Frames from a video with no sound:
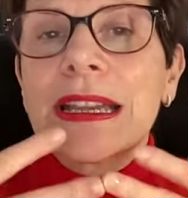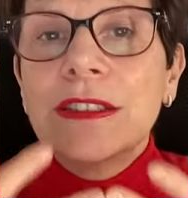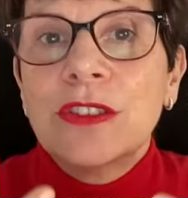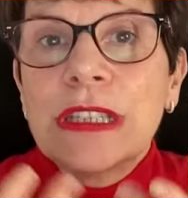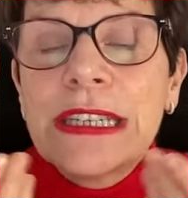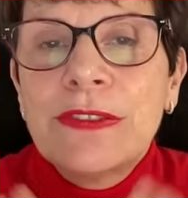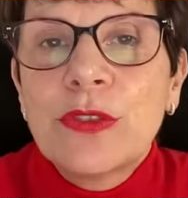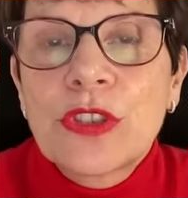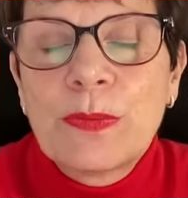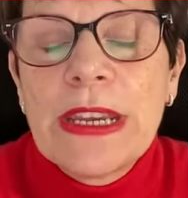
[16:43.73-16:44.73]
You know, if
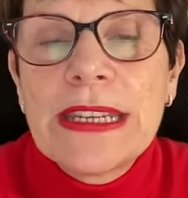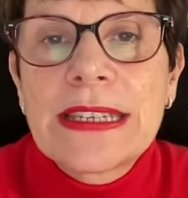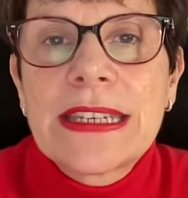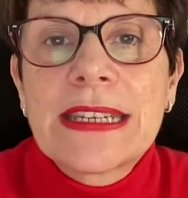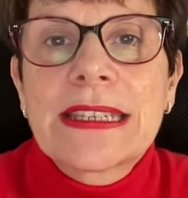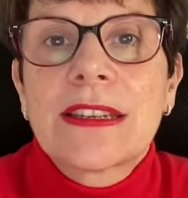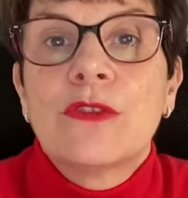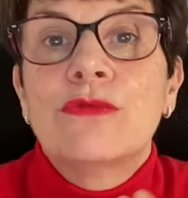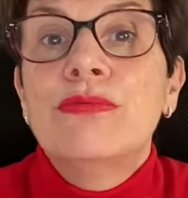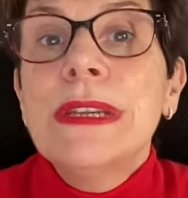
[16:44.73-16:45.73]
those basics
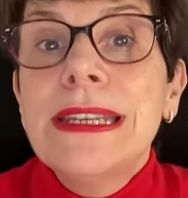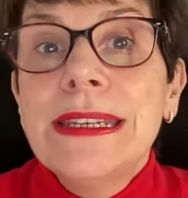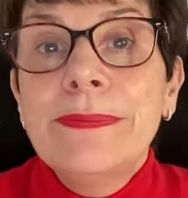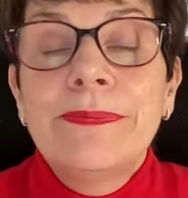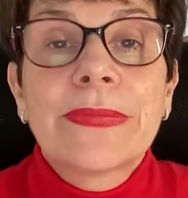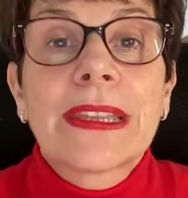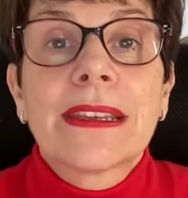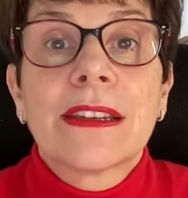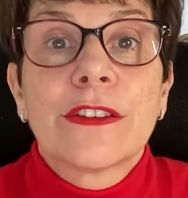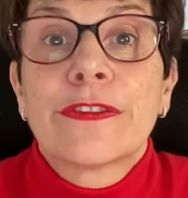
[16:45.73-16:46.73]
really
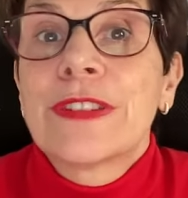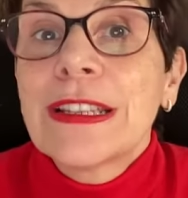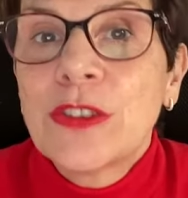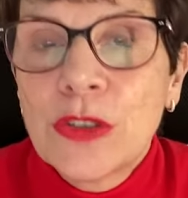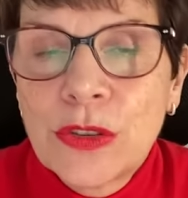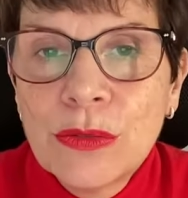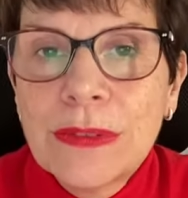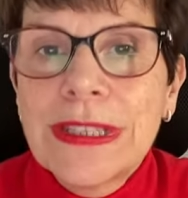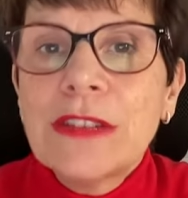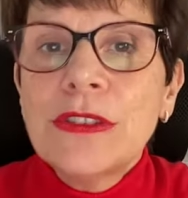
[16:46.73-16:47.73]
uh, flatter you,
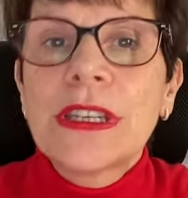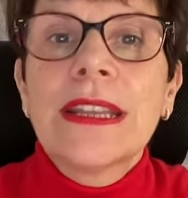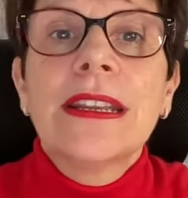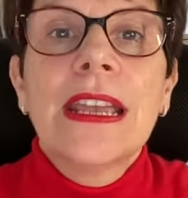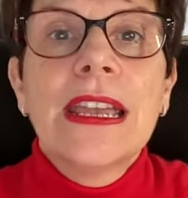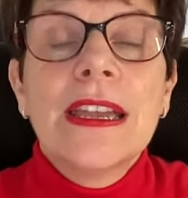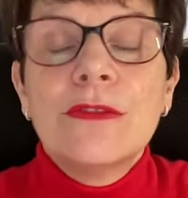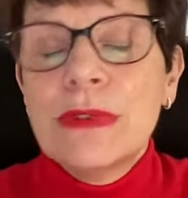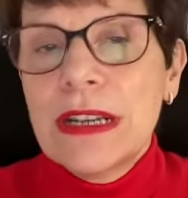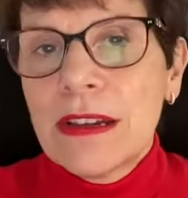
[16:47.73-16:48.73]
then you can
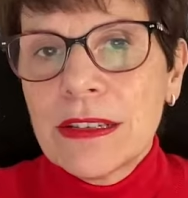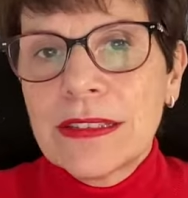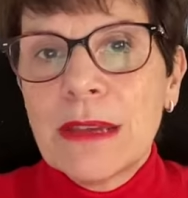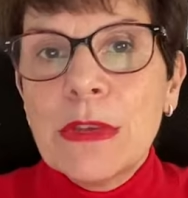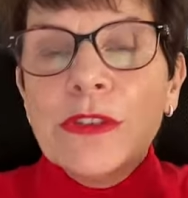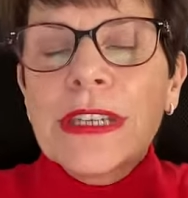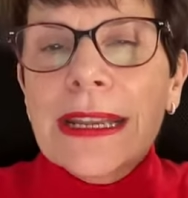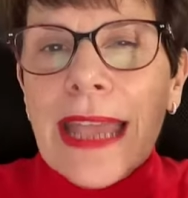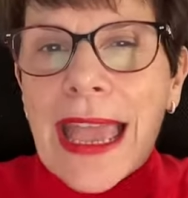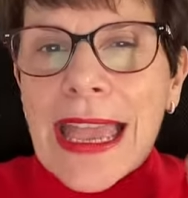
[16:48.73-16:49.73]
rely on them and you
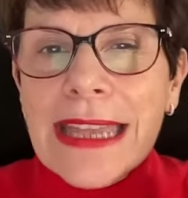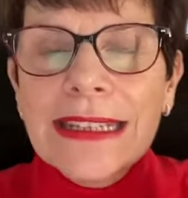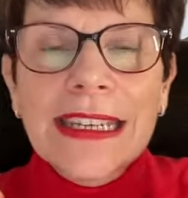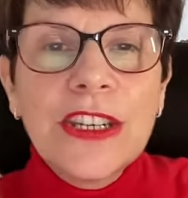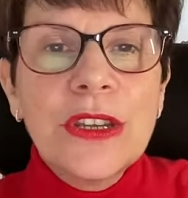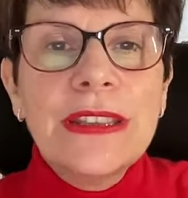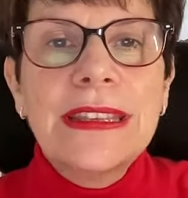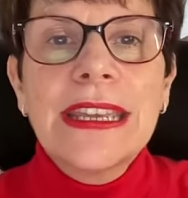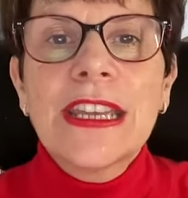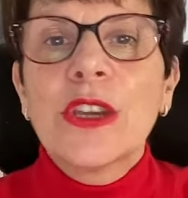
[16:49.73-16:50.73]
can add here and
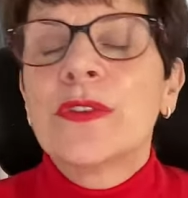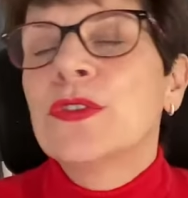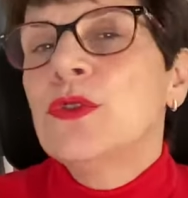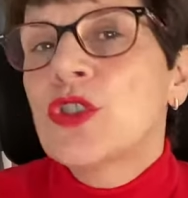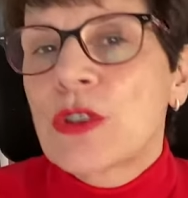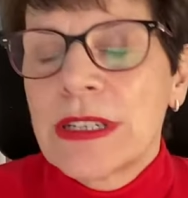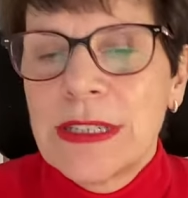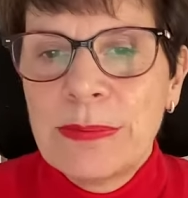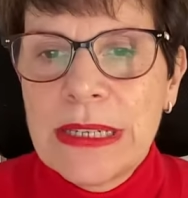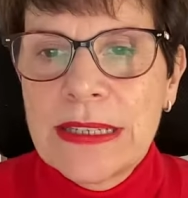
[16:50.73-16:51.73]
there a few
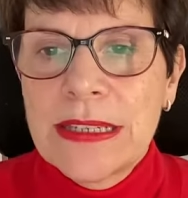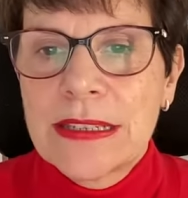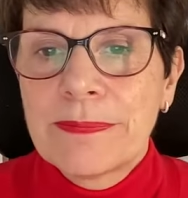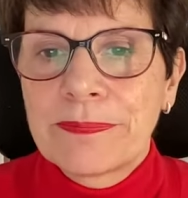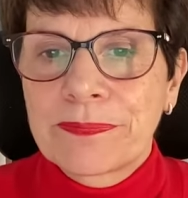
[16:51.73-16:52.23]
trendy pieces.